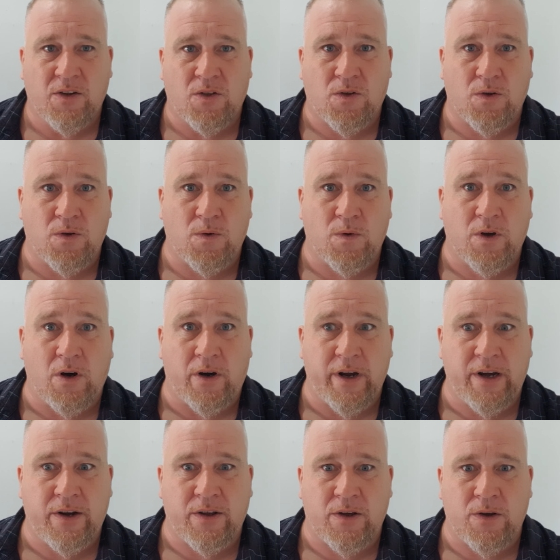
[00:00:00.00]
to
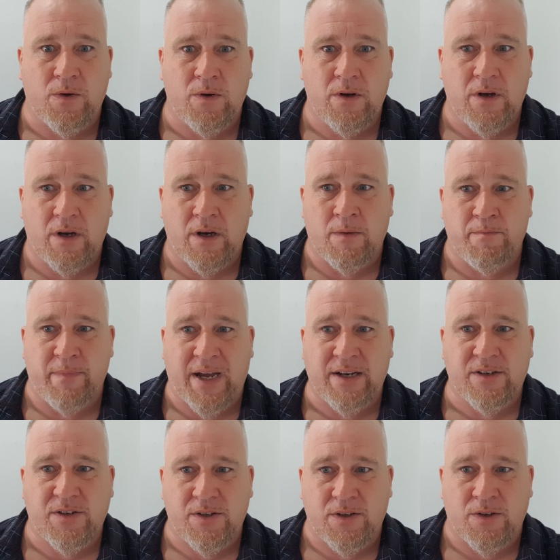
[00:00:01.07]
guide you and
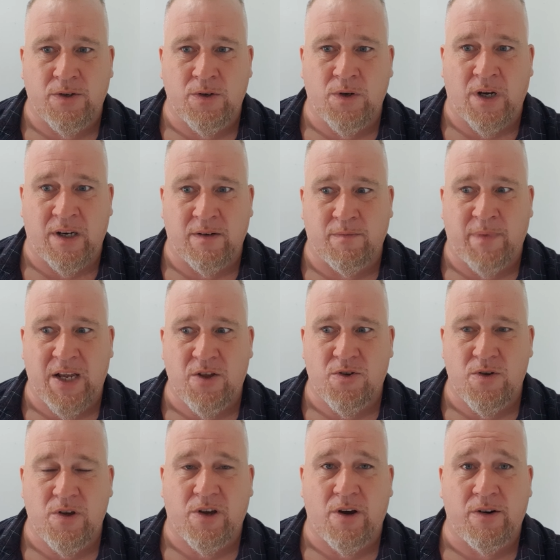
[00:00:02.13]
mentor you and make
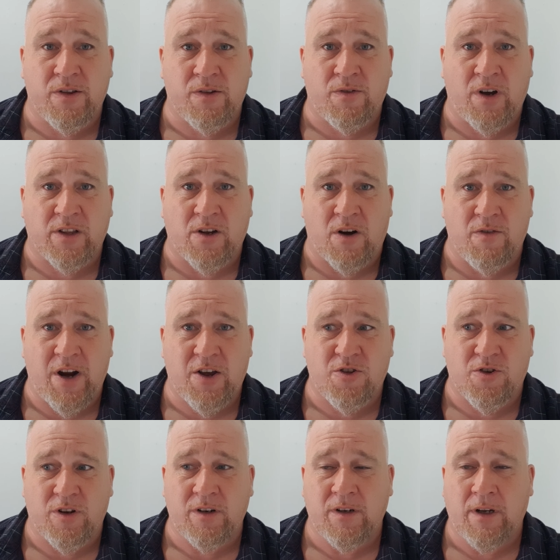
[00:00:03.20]
sure you're going in the right
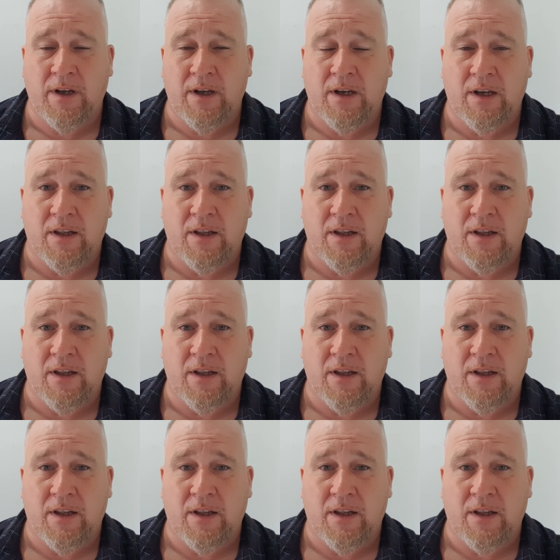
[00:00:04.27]
direction,